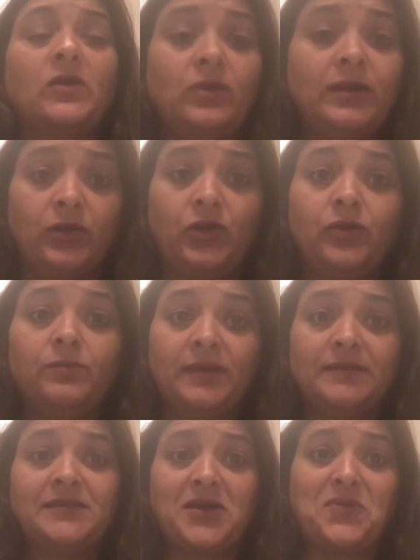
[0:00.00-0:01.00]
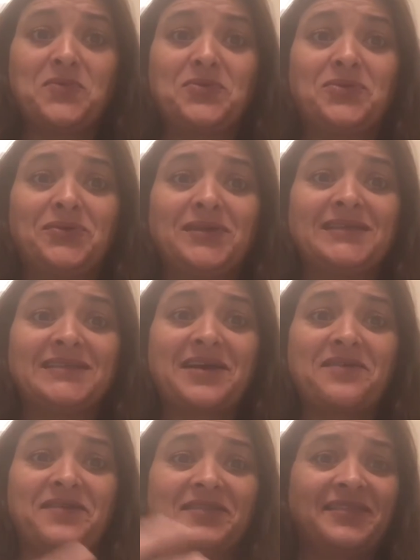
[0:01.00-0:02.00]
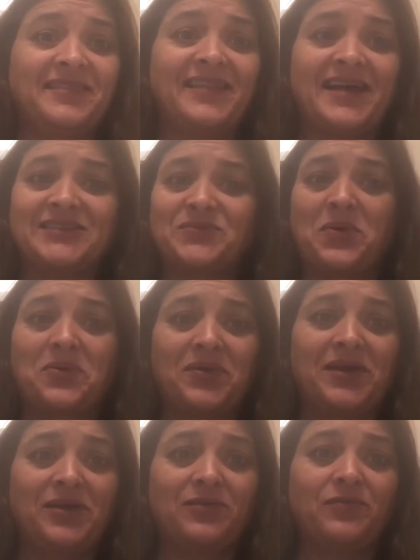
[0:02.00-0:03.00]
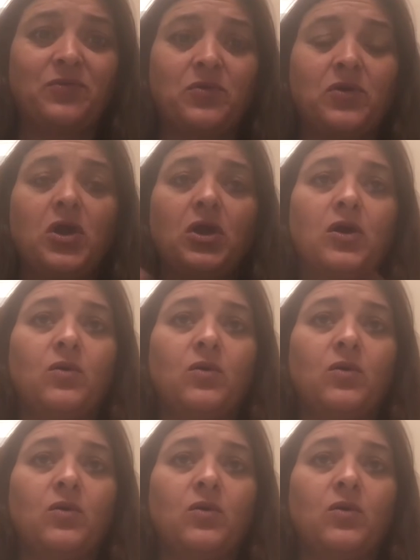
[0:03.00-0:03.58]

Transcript: You need a human to help you through this stuff, and that's what we're here for.